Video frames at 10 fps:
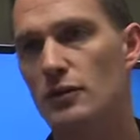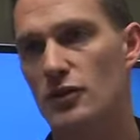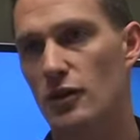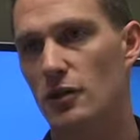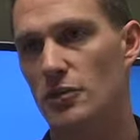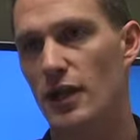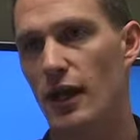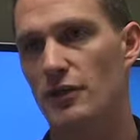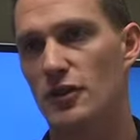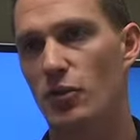
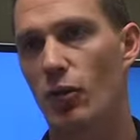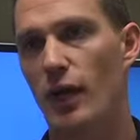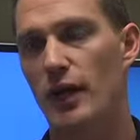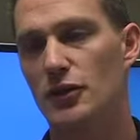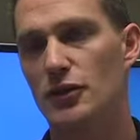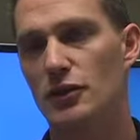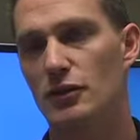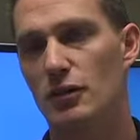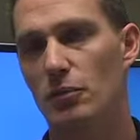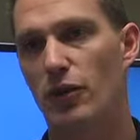circumstance in
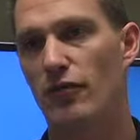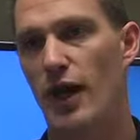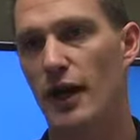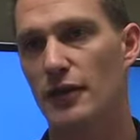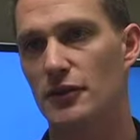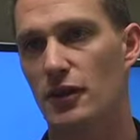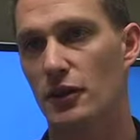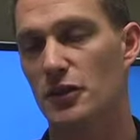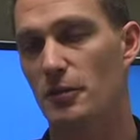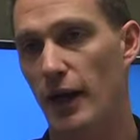which providers are
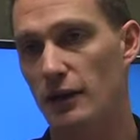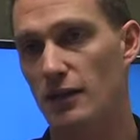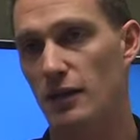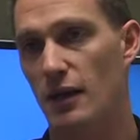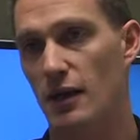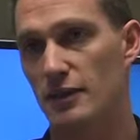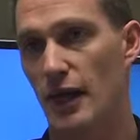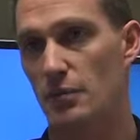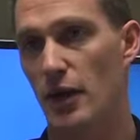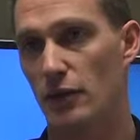expected to
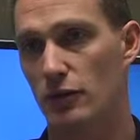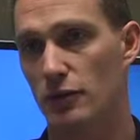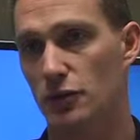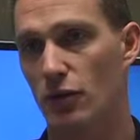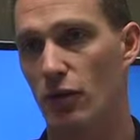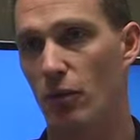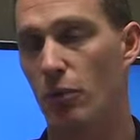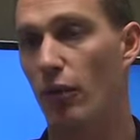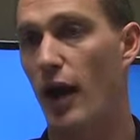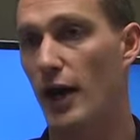contact medical control
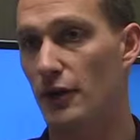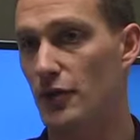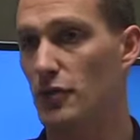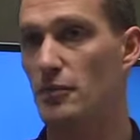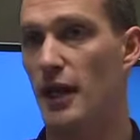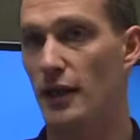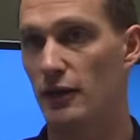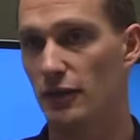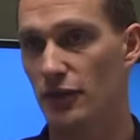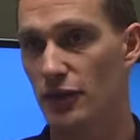prior to obtaining a
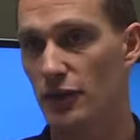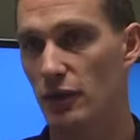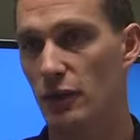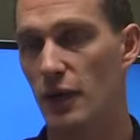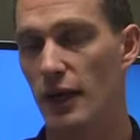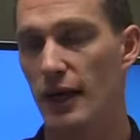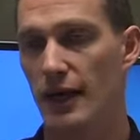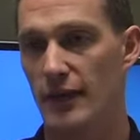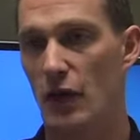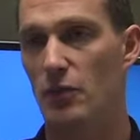refusal,
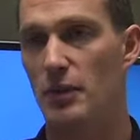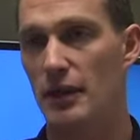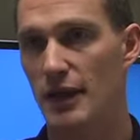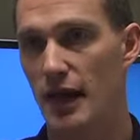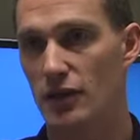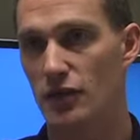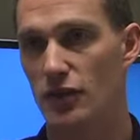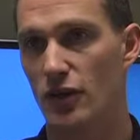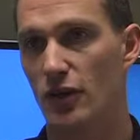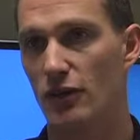and that would be in
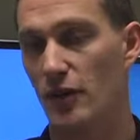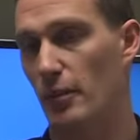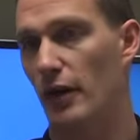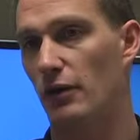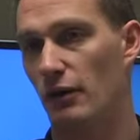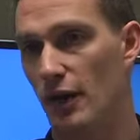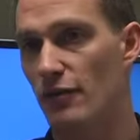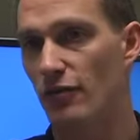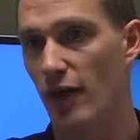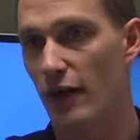cases of an apparent
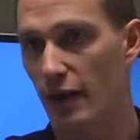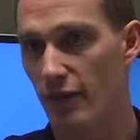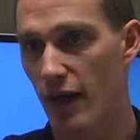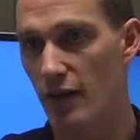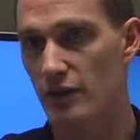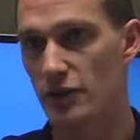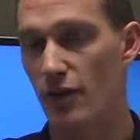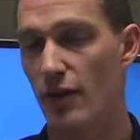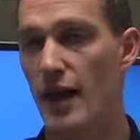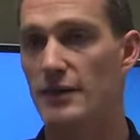life-threatening event.
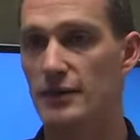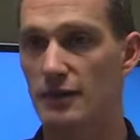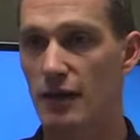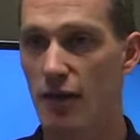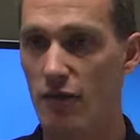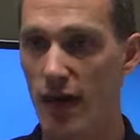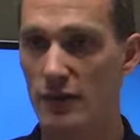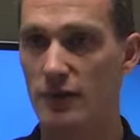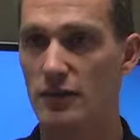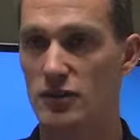So that's an
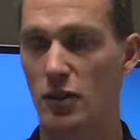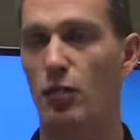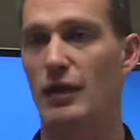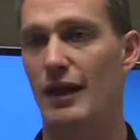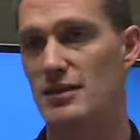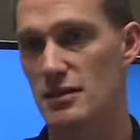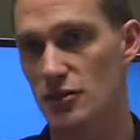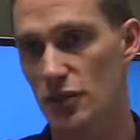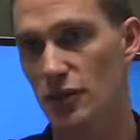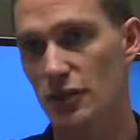event in someone less than
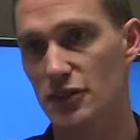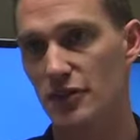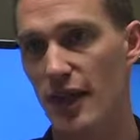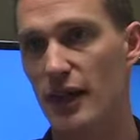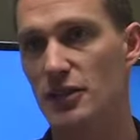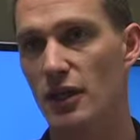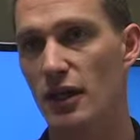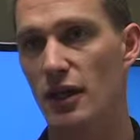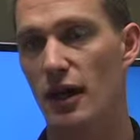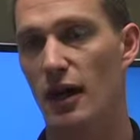2 years of age
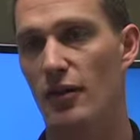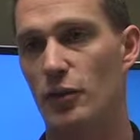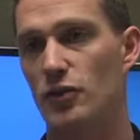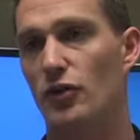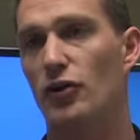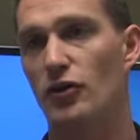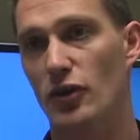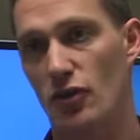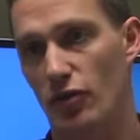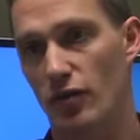that was clearly